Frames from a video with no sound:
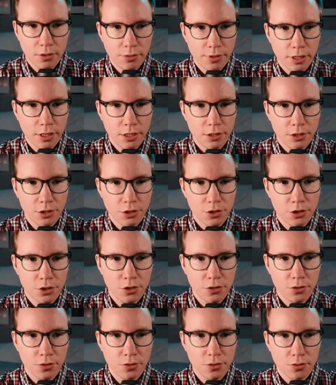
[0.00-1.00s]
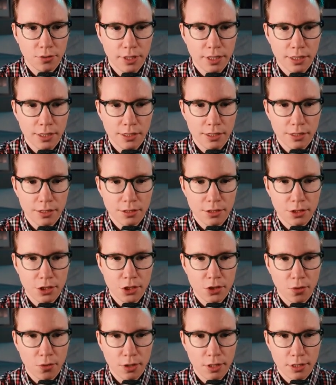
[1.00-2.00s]
we need to do is
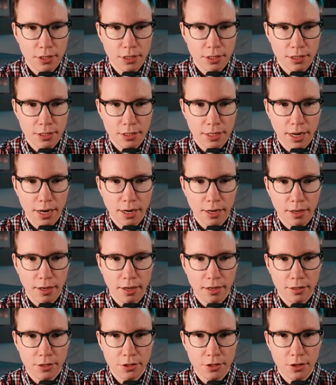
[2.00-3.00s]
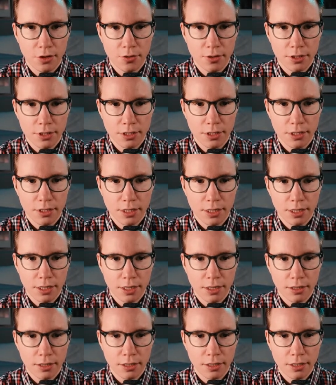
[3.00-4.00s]
sort this data so it's
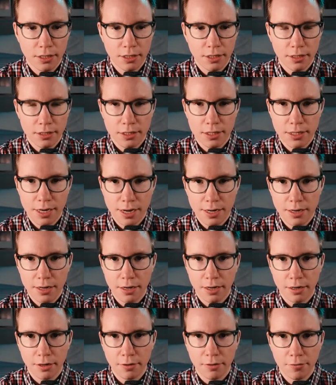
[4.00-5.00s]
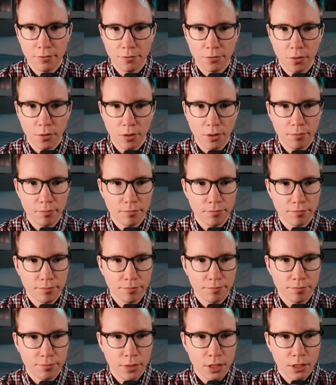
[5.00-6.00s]
in an ascending form.
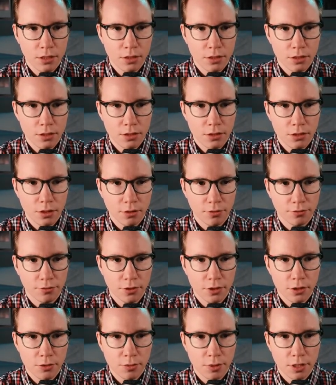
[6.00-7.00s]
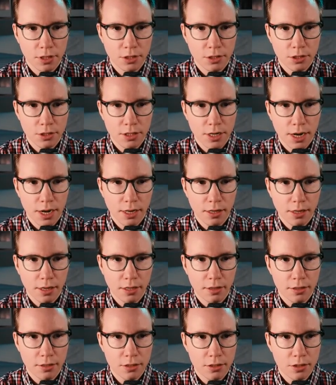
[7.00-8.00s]
So first we're going to just
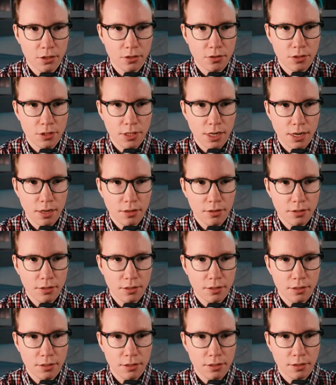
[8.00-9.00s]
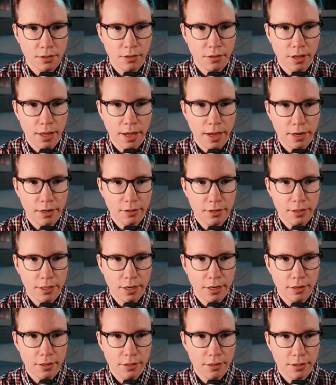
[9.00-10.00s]
highlight these two cells. They're the header
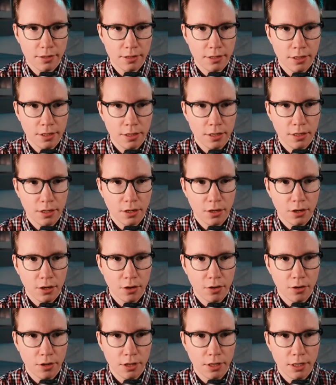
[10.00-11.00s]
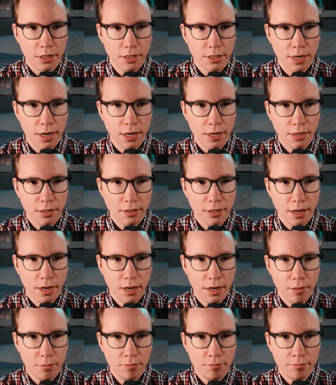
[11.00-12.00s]
cells. Go to the Data
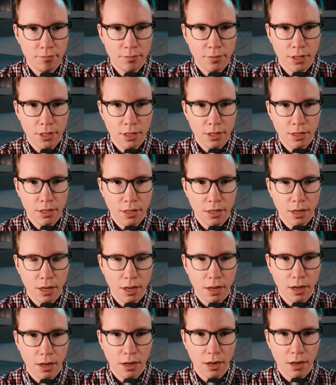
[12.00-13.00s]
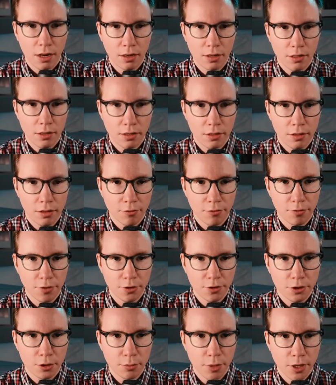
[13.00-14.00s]
tab and click the
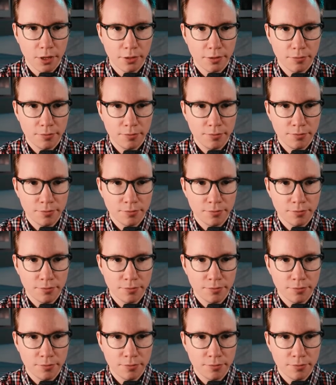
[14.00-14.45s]
Filter button.